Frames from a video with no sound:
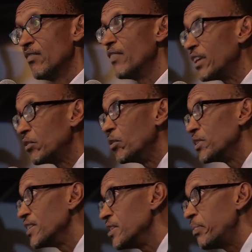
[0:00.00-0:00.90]
They
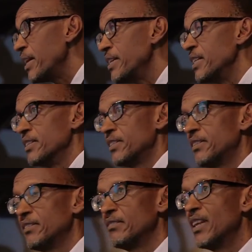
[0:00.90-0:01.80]
got
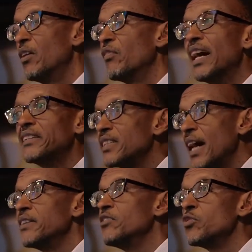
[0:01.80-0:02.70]
independence. Now that
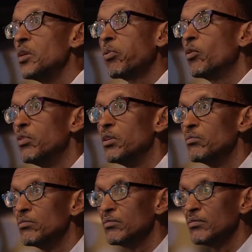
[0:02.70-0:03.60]
turned into a problem.
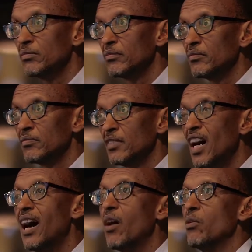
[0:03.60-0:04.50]

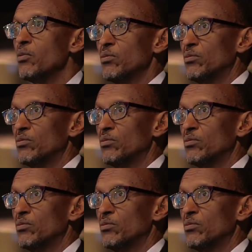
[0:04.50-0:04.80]
How?